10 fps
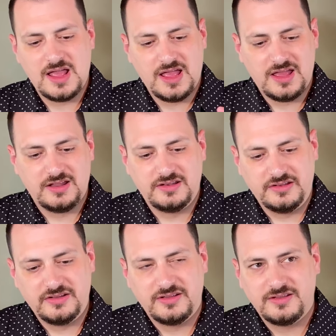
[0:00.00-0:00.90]

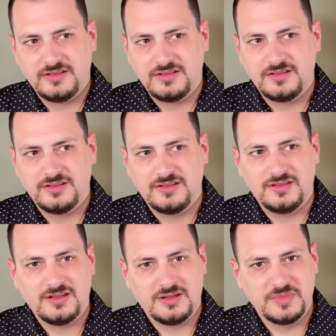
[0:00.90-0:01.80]
and
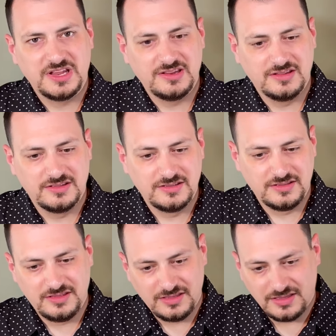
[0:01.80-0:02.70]
I mean,
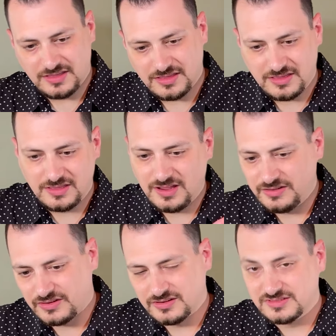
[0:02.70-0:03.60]

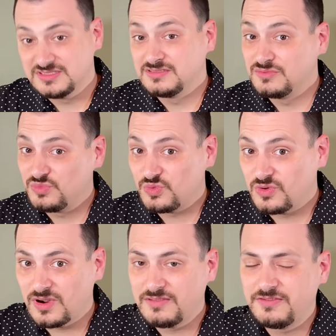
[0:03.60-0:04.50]
these are
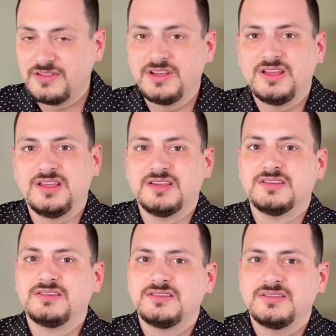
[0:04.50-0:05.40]
roughly,
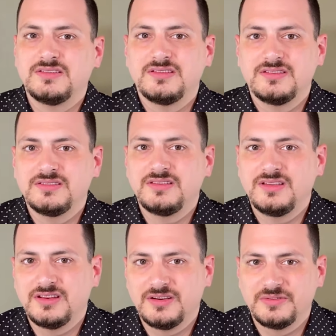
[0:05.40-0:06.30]

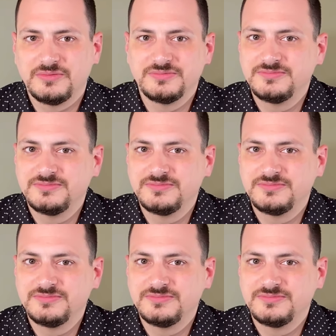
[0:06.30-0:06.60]
you know,